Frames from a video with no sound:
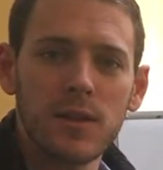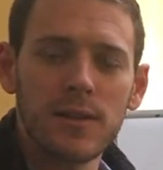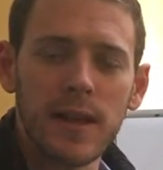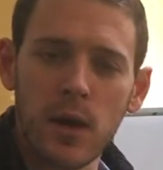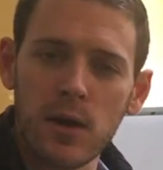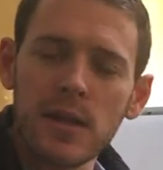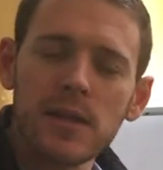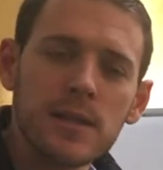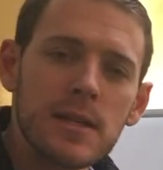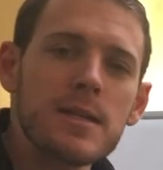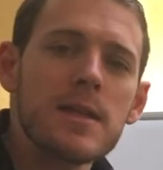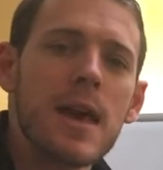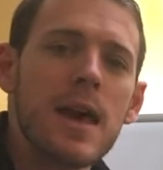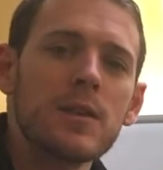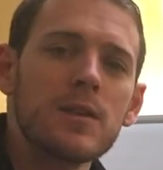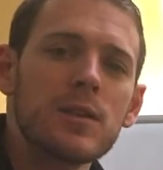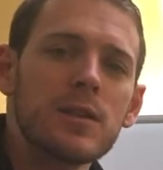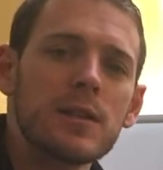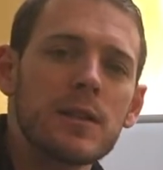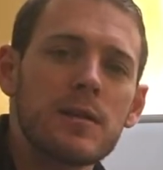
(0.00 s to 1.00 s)
Now, isn't
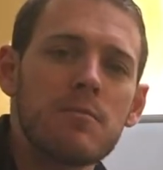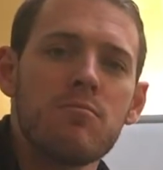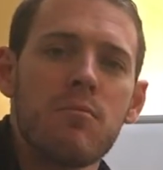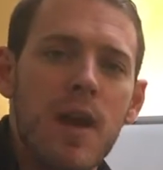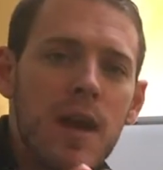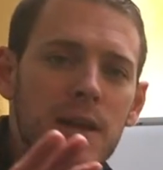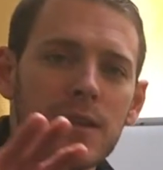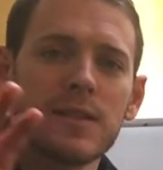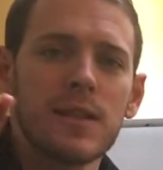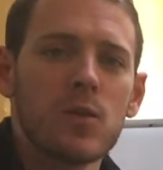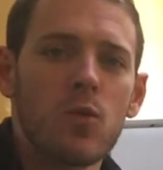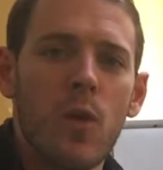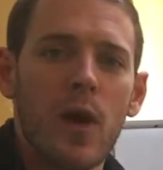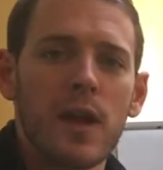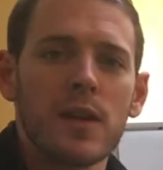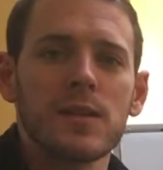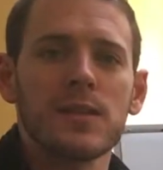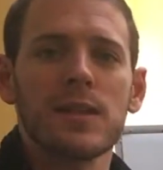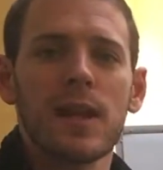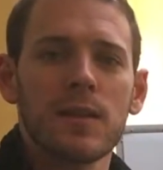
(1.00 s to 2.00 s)
that just an amazing
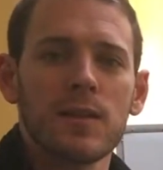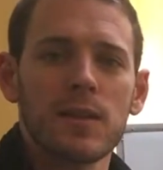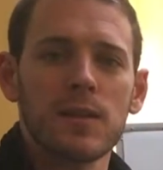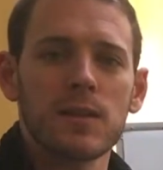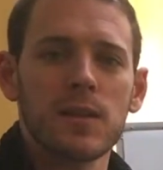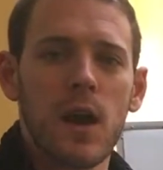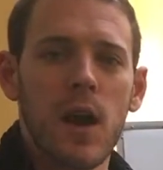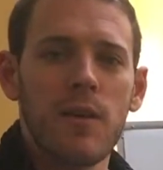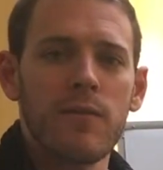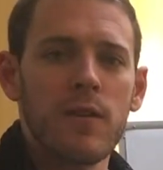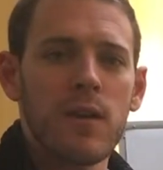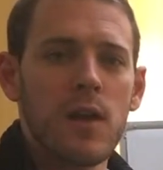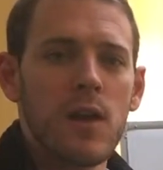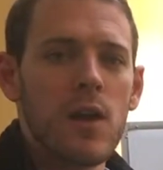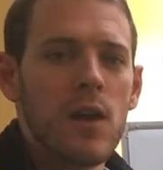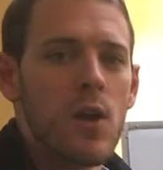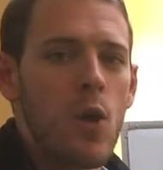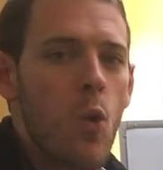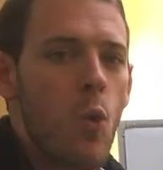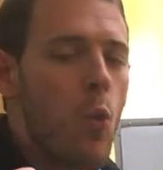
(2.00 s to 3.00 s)
way to set this off?
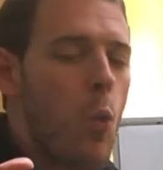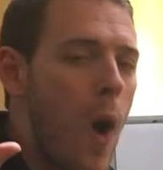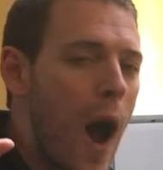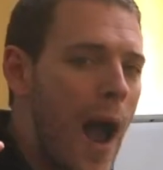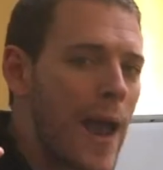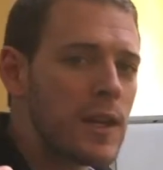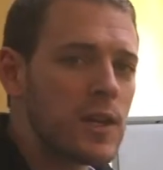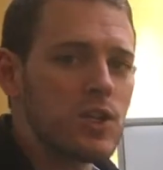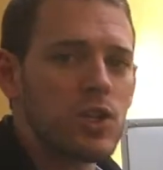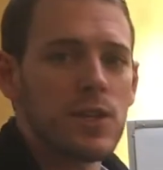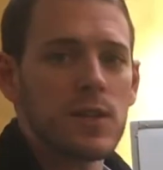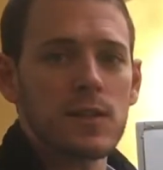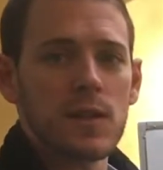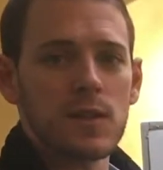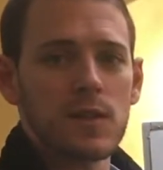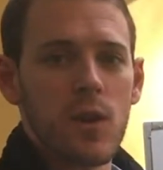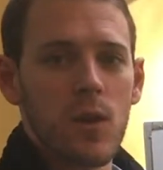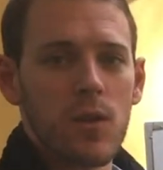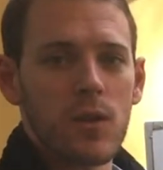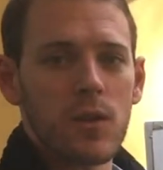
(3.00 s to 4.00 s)
Why did
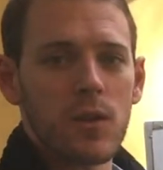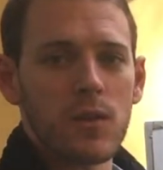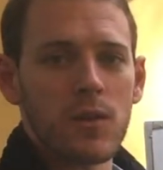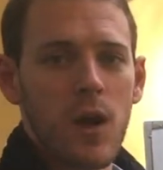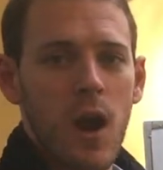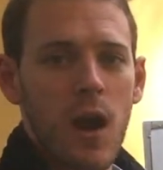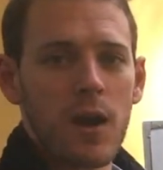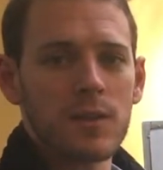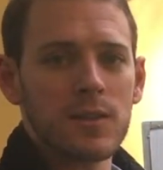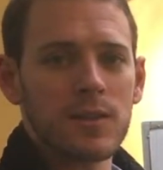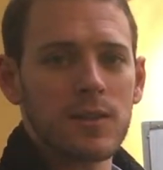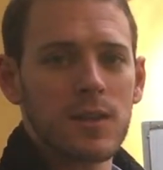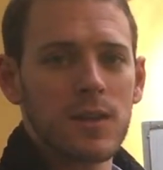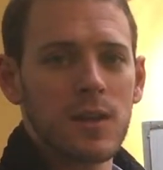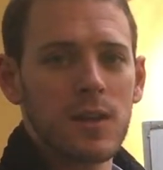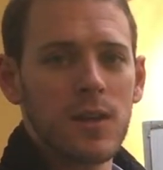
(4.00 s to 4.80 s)
Jesus go to the cross?